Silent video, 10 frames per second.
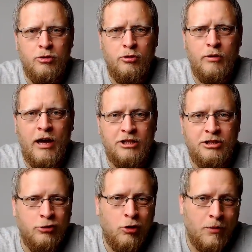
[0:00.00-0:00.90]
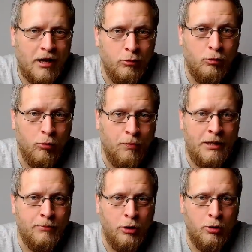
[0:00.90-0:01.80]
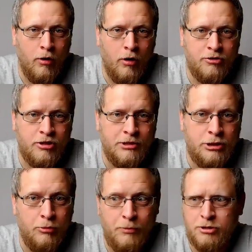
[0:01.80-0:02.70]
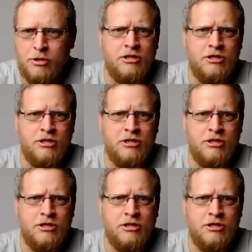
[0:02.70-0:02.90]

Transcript: to actually accommodate all the people who are subject to abuse.